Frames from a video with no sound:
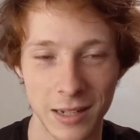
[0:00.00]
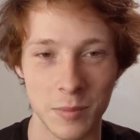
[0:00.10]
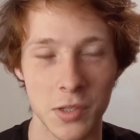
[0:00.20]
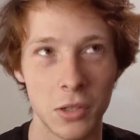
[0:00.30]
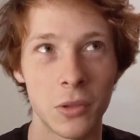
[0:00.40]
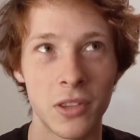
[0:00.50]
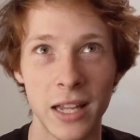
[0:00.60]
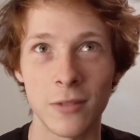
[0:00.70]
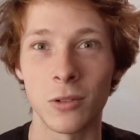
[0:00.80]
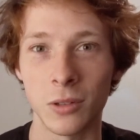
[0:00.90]
I'm so
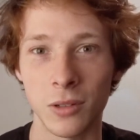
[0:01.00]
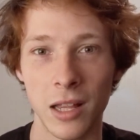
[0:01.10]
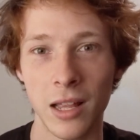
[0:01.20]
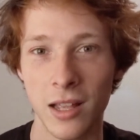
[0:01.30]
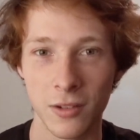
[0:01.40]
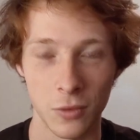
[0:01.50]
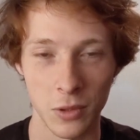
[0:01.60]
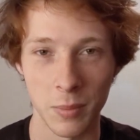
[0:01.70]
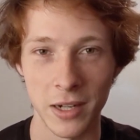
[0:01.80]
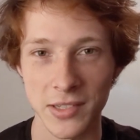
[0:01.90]
thankful
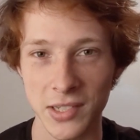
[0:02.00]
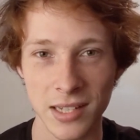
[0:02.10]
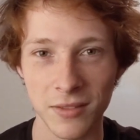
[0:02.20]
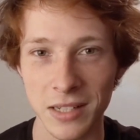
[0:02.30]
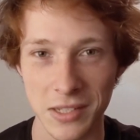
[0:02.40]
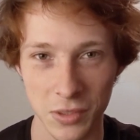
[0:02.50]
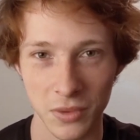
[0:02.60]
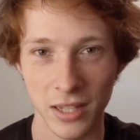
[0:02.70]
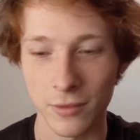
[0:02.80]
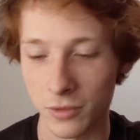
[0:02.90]
for the positivity, so
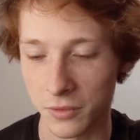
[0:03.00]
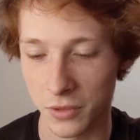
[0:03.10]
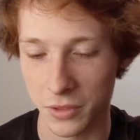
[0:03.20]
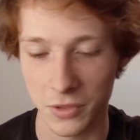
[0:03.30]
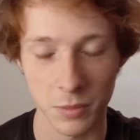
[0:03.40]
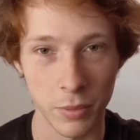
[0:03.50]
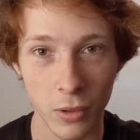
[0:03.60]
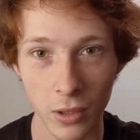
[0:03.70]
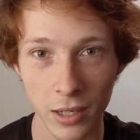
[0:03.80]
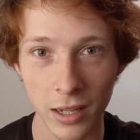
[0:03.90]
thankful for your
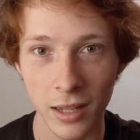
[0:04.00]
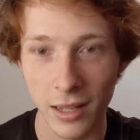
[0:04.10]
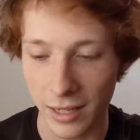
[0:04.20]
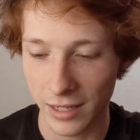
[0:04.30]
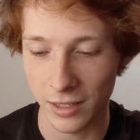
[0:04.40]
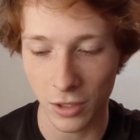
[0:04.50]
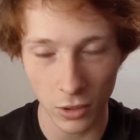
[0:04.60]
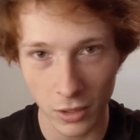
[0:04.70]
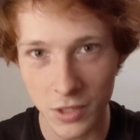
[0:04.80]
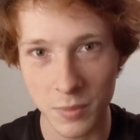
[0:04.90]
support and
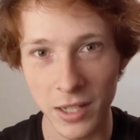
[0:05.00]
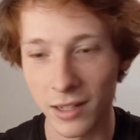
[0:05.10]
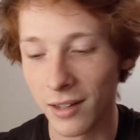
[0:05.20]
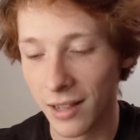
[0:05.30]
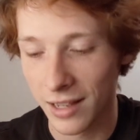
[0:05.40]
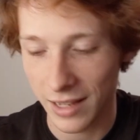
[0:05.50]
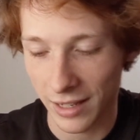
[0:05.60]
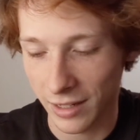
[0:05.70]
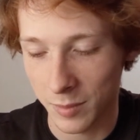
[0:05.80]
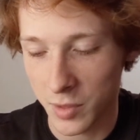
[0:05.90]
encouragement.
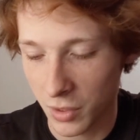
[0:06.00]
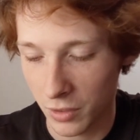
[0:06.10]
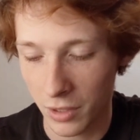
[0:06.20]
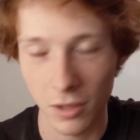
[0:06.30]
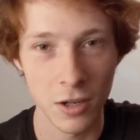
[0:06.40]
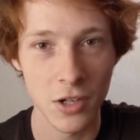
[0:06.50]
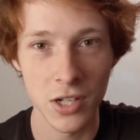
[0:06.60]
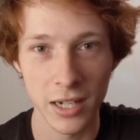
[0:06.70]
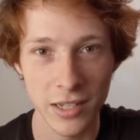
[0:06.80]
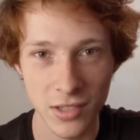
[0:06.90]
And I'm so
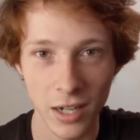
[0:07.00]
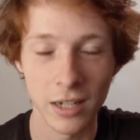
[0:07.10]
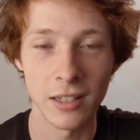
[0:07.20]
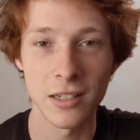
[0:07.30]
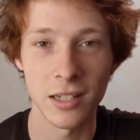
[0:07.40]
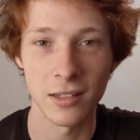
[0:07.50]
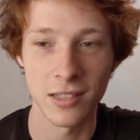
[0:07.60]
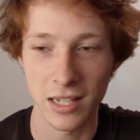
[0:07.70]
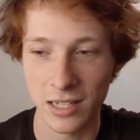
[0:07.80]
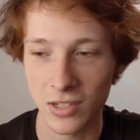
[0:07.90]
encouraged and excited to,
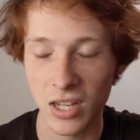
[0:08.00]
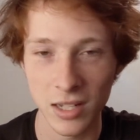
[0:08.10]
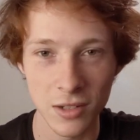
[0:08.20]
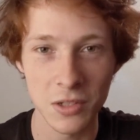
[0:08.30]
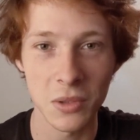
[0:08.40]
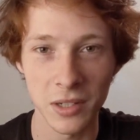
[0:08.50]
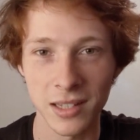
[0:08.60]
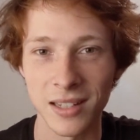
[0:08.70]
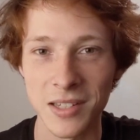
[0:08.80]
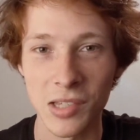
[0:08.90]
to continue
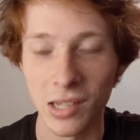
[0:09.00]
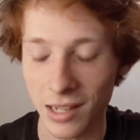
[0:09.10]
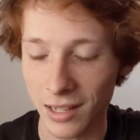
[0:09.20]
doing this.